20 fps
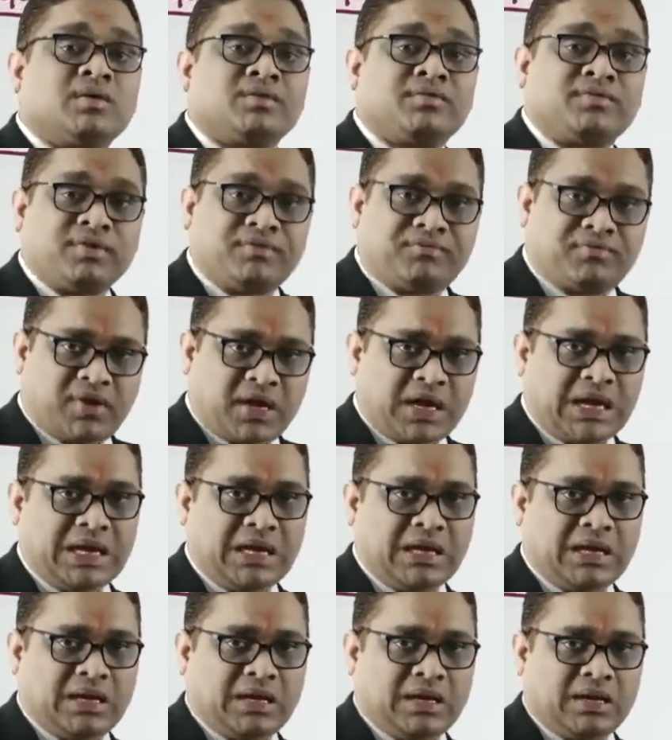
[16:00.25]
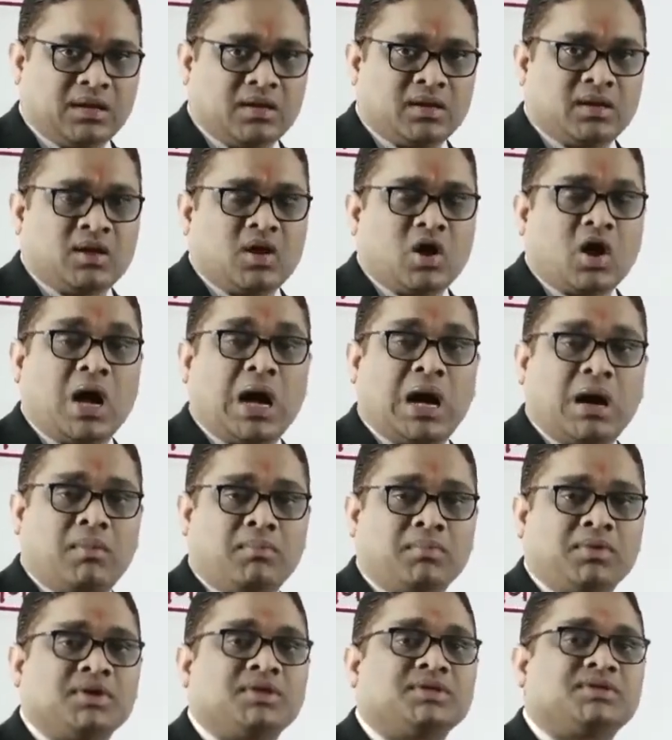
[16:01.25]
15. Arm
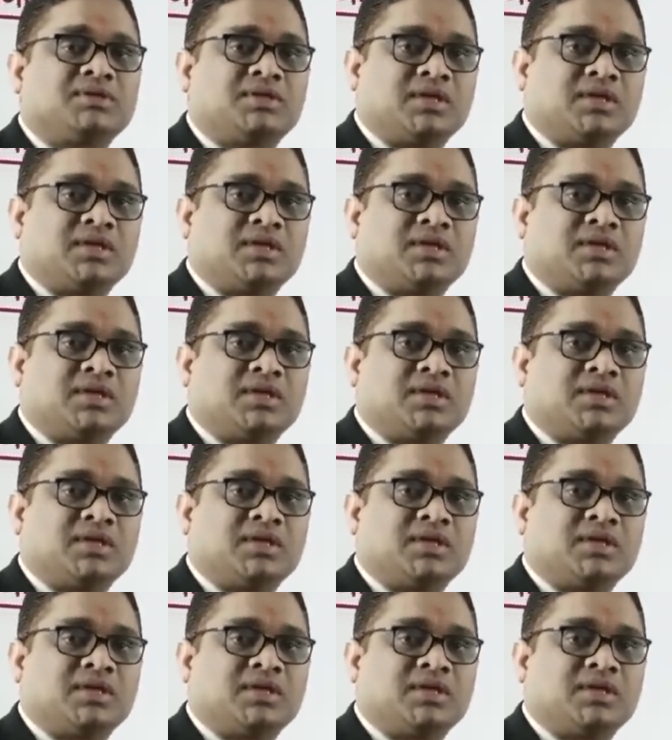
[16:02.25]
is